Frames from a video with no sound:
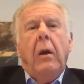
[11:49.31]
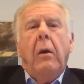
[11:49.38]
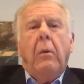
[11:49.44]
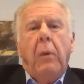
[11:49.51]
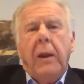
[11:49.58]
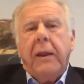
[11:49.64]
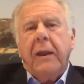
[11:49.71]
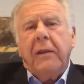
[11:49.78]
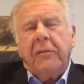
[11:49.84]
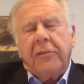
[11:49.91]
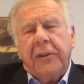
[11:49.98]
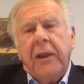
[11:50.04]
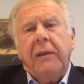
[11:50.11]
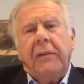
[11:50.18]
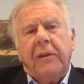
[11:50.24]
We can
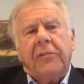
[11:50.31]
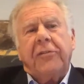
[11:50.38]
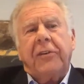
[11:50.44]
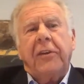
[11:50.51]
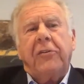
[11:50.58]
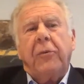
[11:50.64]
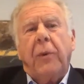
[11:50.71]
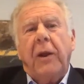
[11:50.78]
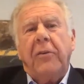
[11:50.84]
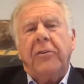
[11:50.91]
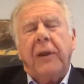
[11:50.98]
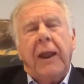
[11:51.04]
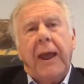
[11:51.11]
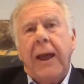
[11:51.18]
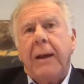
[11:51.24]
see this
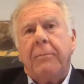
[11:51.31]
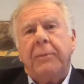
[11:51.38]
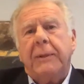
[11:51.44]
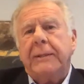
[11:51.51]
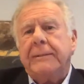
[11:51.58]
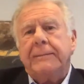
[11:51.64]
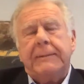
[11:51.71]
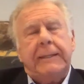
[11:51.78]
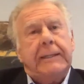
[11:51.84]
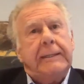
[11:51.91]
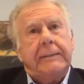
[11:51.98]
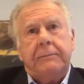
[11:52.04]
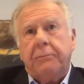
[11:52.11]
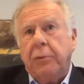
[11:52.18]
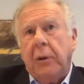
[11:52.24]
situation happen
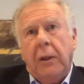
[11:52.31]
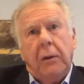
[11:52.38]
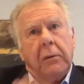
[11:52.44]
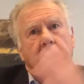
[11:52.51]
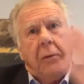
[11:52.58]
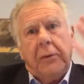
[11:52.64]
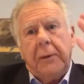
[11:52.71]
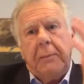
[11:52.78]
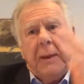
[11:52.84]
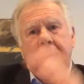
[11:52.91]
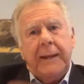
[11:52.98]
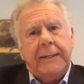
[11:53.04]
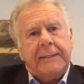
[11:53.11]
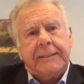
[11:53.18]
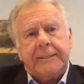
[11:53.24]
in political
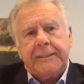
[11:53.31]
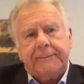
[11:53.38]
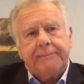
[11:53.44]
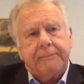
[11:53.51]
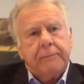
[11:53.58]
debates